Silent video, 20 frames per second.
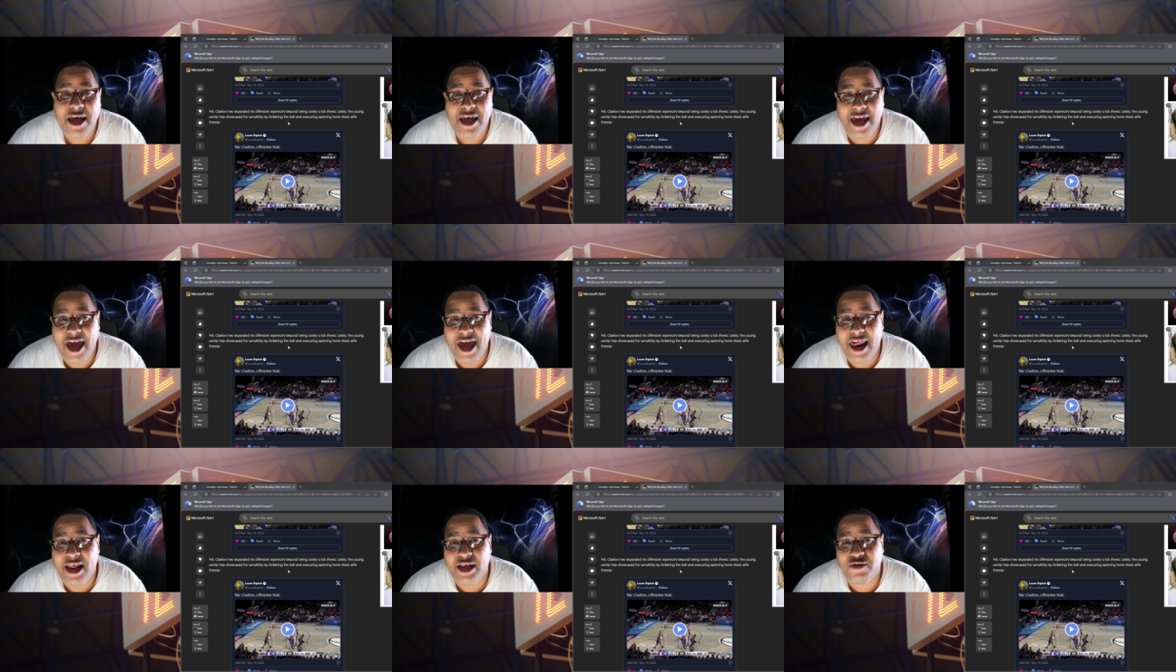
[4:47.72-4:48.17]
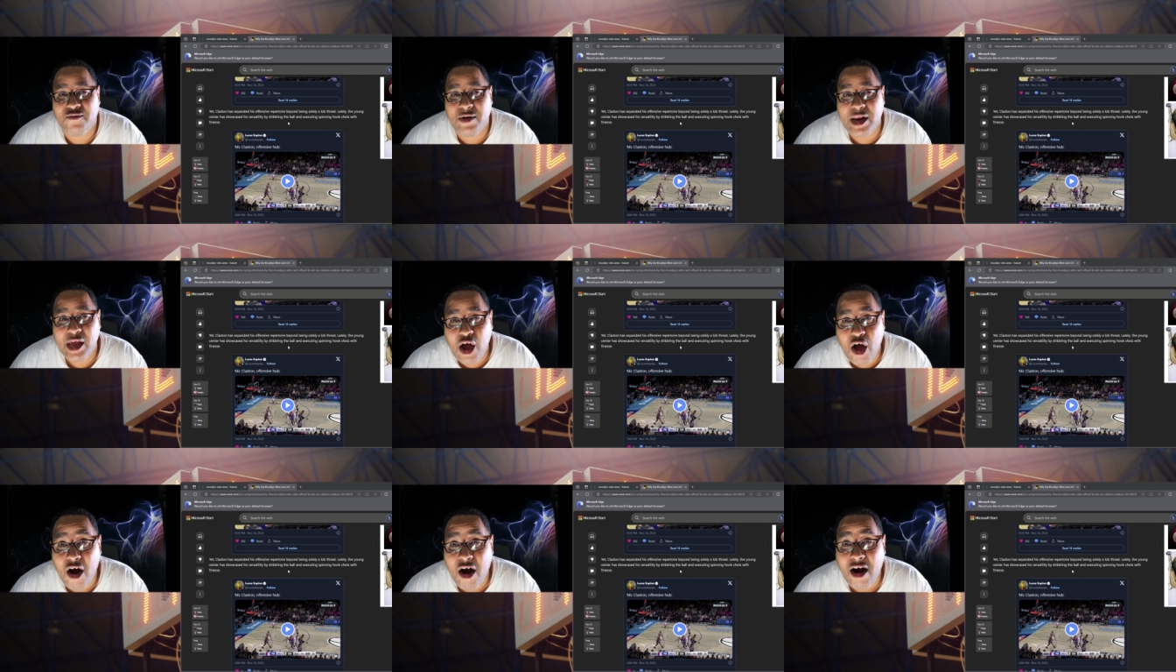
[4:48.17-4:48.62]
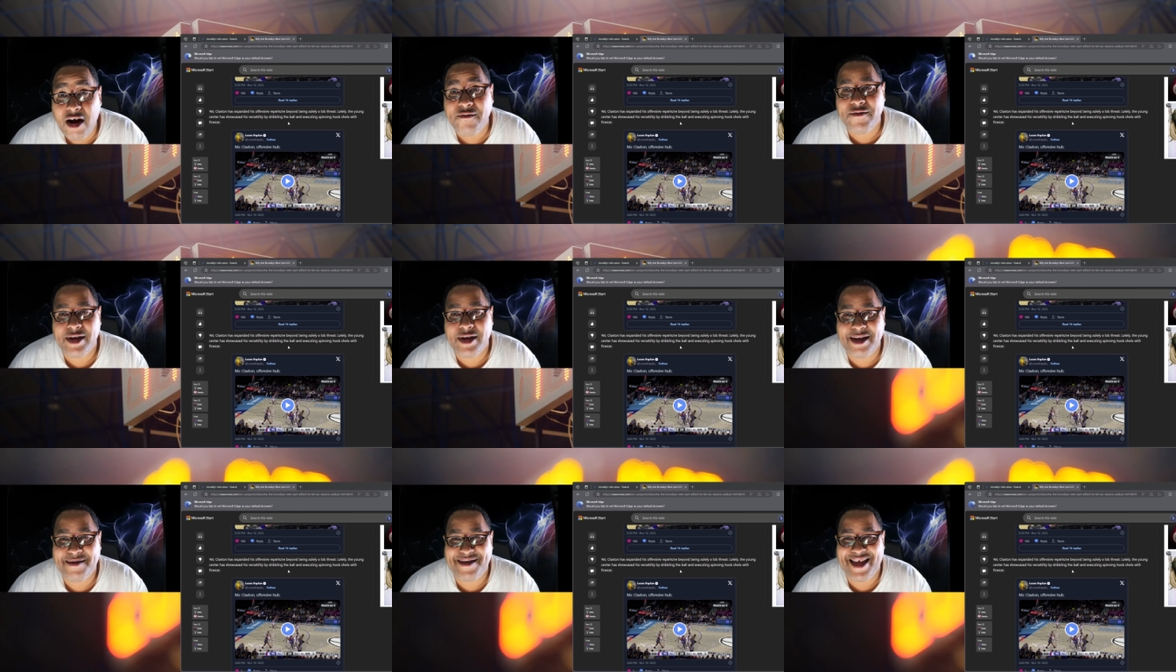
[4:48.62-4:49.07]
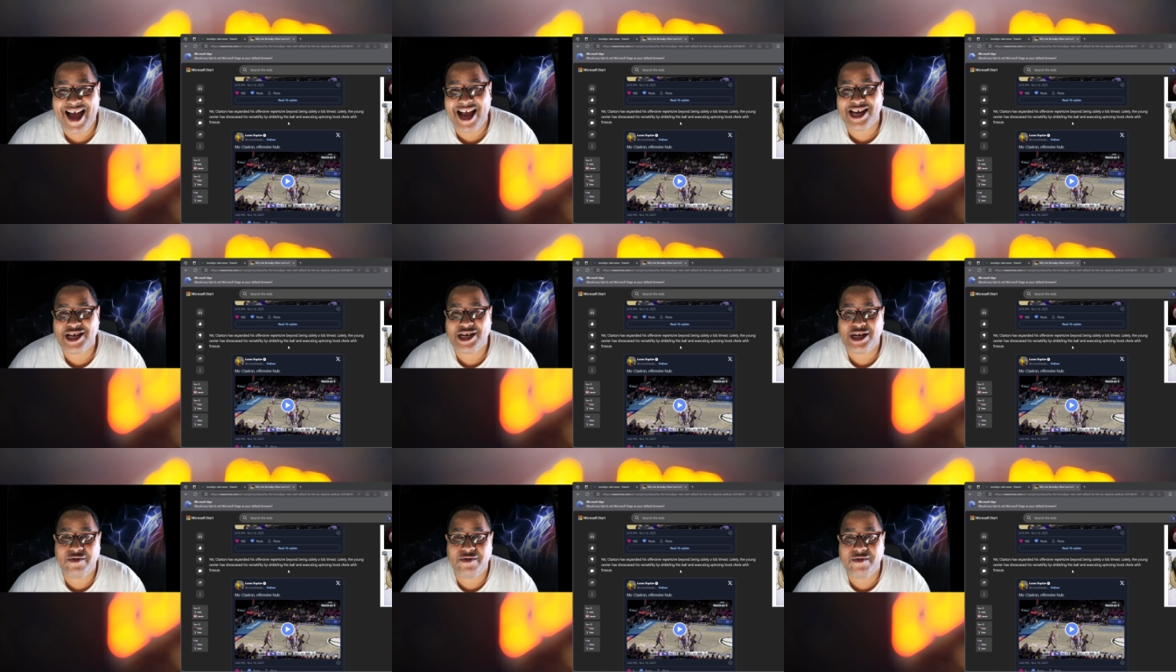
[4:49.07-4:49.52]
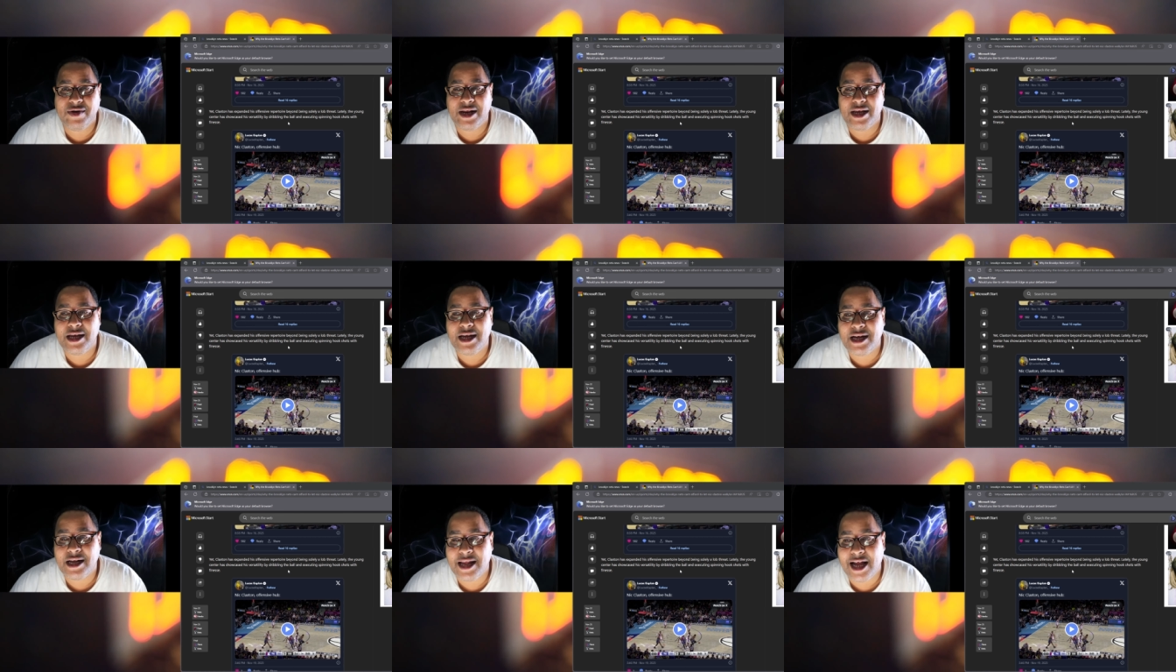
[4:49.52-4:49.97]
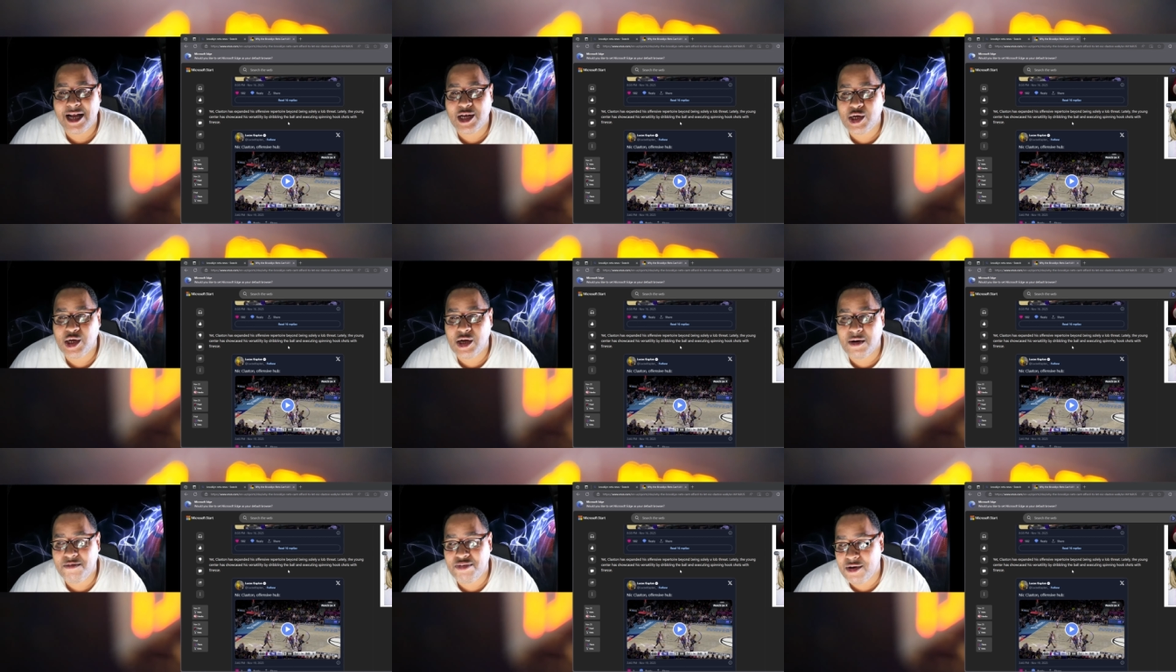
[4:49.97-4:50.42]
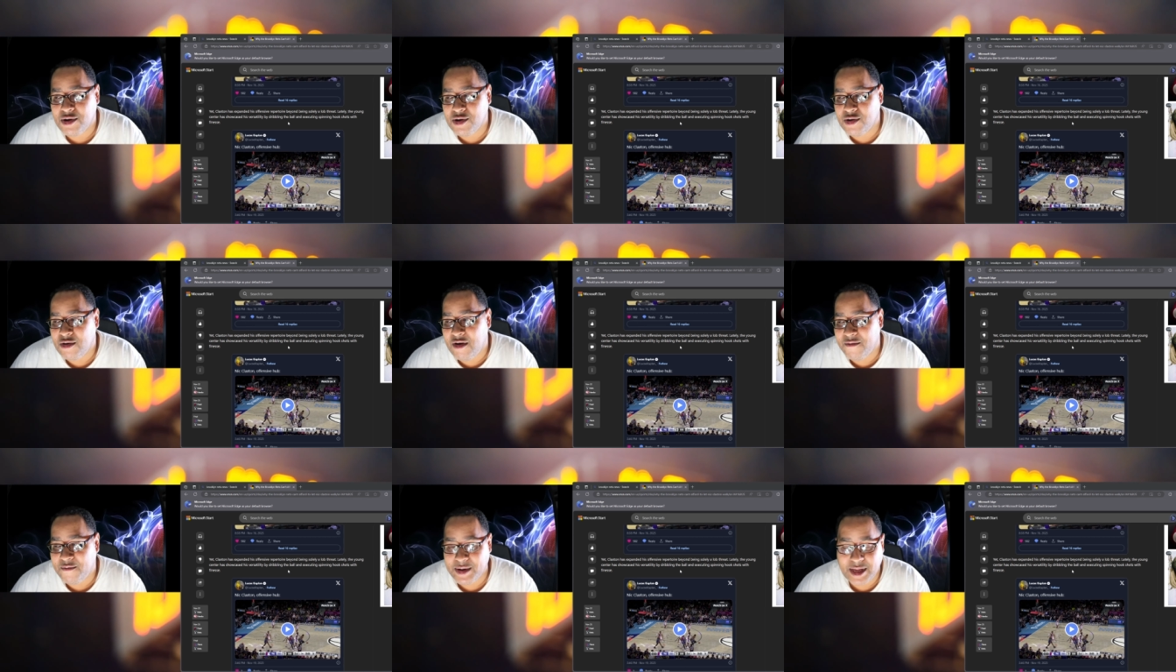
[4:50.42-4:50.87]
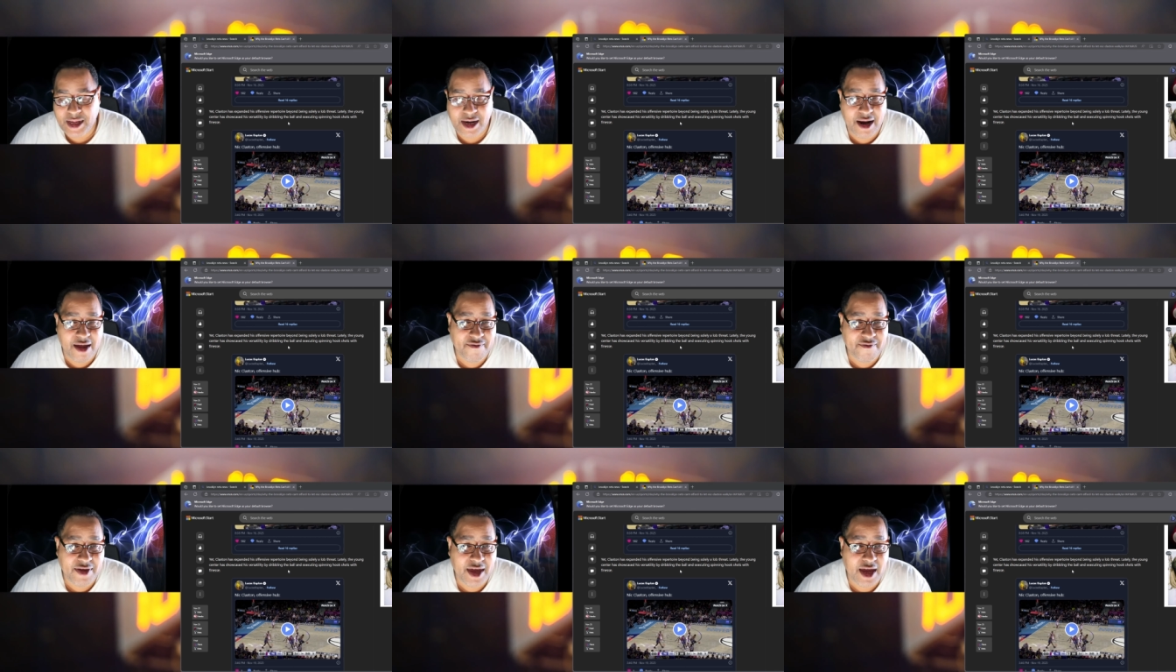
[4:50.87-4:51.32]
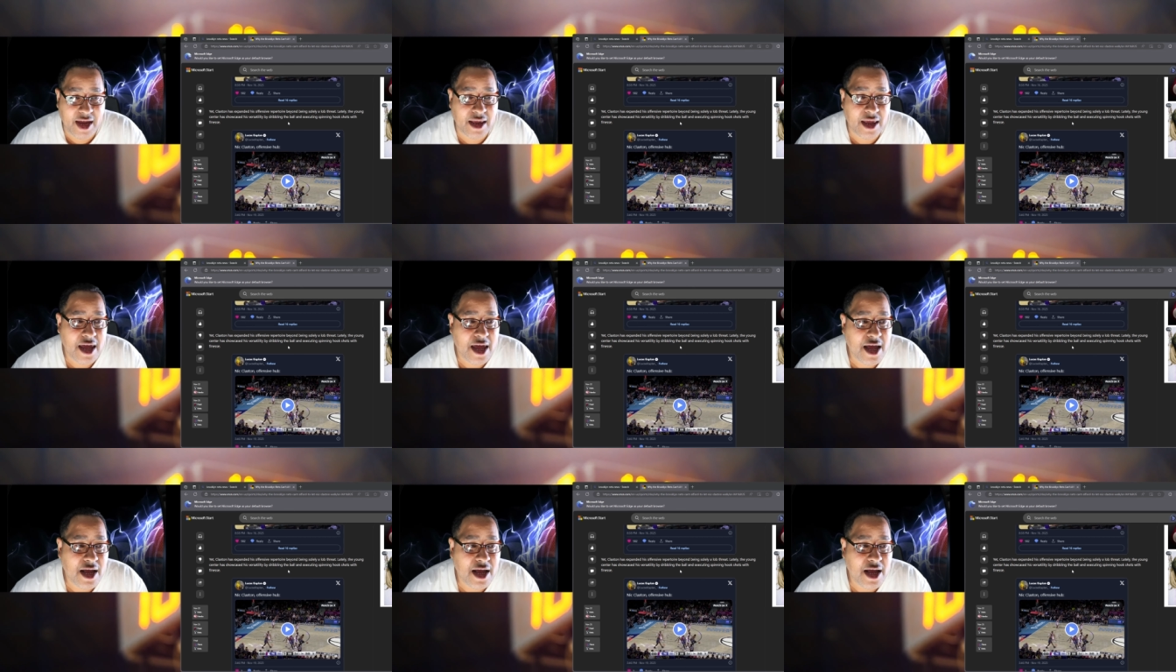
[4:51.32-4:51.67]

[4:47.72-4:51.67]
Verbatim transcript: and it's really hard for him to actually really get that jump hook off with the left hand.